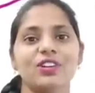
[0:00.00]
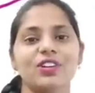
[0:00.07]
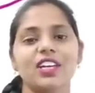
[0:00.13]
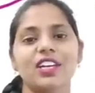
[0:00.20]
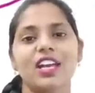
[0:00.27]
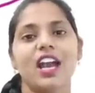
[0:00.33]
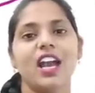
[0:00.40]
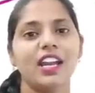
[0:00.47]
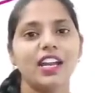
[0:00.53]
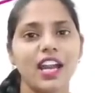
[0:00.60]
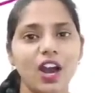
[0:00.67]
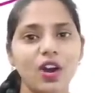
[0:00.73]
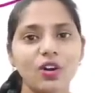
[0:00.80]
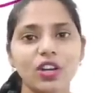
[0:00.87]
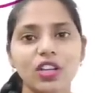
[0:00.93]
okay and
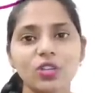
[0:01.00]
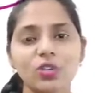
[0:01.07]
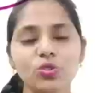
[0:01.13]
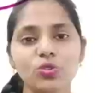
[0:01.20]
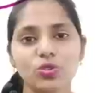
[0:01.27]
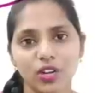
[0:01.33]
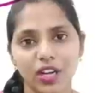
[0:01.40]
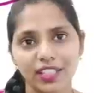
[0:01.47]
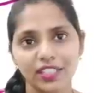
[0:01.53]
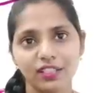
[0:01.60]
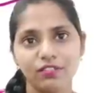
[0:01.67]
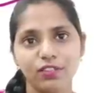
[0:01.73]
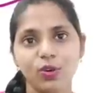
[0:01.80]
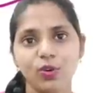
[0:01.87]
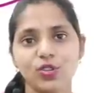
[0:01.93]
how can you write
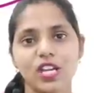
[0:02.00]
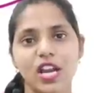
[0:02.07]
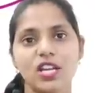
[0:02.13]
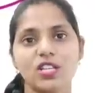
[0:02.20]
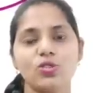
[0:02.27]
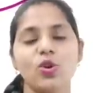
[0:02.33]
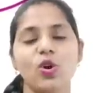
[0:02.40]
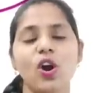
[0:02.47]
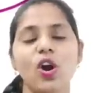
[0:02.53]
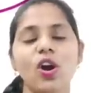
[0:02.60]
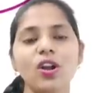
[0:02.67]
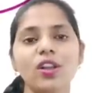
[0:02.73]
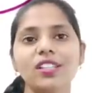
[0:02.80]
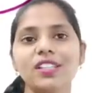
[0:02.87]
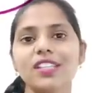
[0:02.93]
the flow chart so
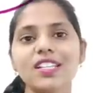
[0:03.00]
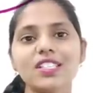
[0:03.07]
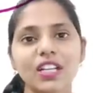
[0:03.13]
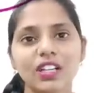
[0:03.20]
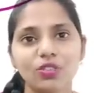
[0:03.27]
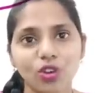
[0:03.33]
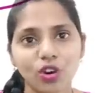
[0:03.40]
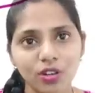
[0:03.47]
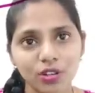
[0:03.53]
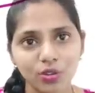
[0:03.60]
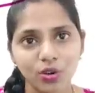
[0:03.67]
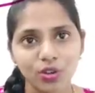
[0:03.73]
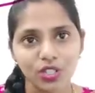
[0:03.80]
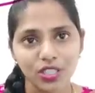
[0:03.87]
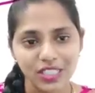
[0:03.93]
all the things that we're
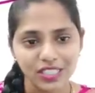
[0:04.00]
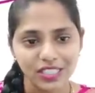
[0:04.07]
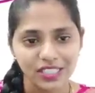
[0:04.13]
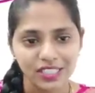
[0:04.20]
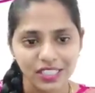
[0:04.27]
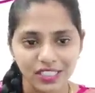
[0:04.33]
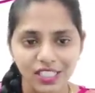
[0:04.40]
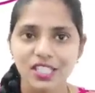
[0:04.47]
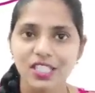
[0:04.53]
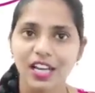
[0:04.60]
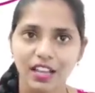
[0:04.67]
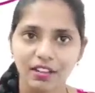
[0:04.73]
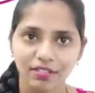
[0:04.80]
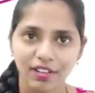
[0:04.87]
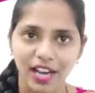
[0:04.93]
going to discuss in this
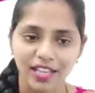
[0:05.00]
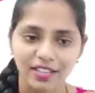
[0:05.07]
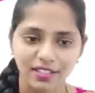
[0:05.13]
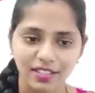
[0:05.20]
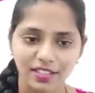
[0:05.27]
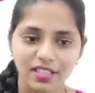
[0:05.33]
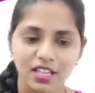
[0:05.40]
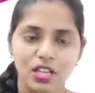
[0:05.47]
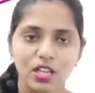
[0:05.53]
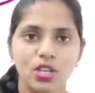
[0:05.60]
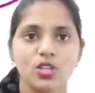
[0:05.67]
live classes